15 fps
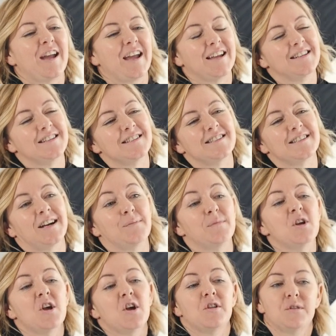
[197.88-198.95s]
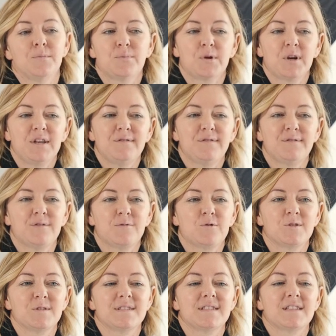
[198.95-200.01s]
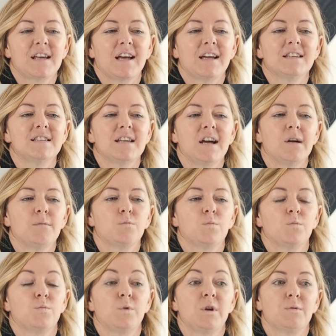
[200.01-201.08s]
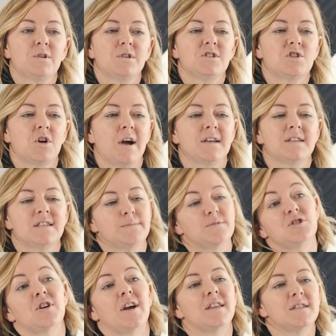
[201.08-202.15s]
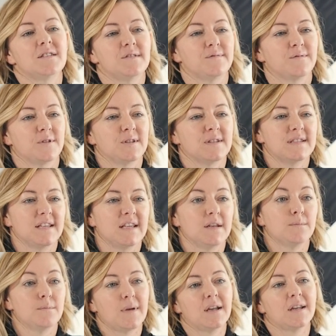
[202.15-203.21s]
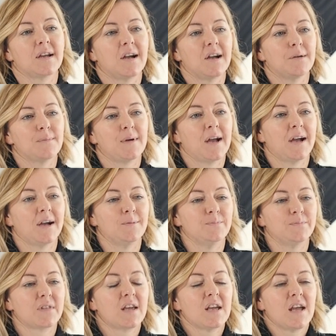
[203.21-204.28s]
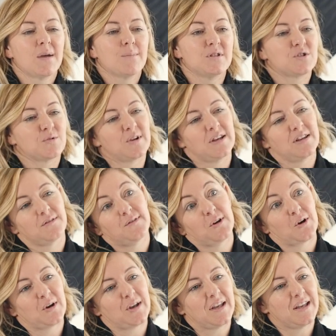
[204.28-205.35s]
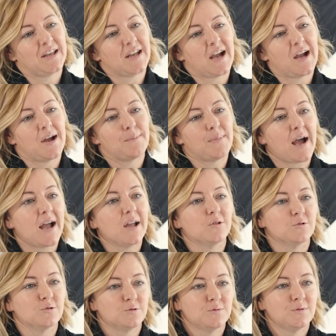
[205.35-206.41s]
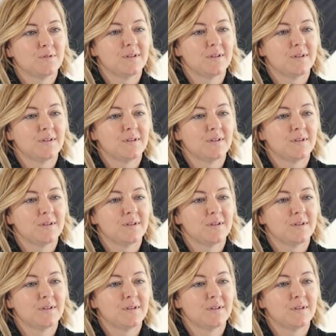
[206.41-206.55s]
and the brief was that we were trying to demonstrate the difference in makeup between the very pale